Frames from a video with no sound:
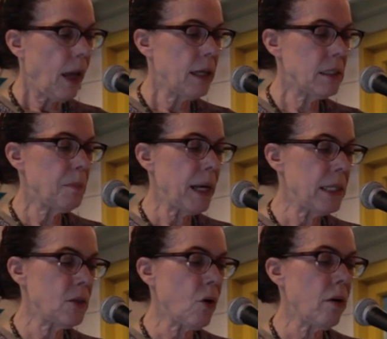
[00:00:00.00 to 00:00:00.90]
it's
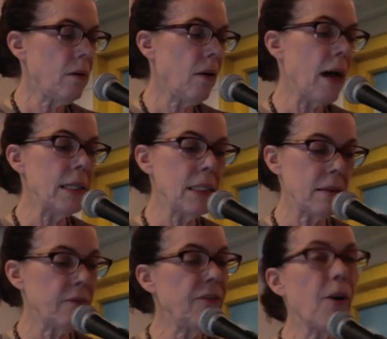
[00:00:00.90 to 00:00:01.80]
based on
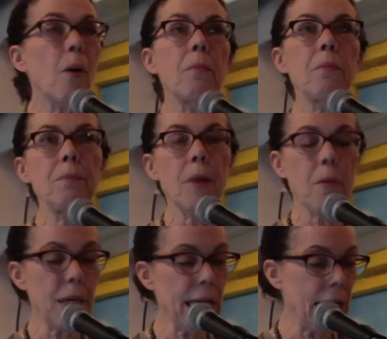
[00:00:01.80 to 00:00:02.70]
lines from
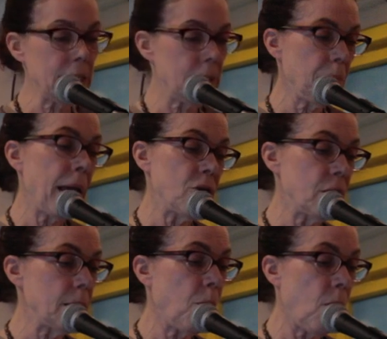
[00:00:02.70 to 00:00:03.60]
P.K.'s
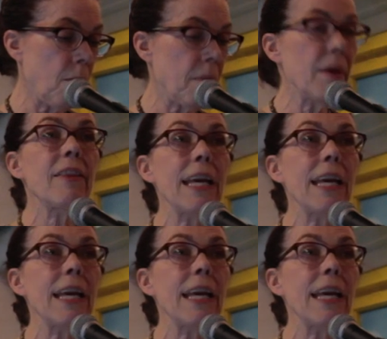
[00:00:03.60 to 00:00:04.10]
Page's poem,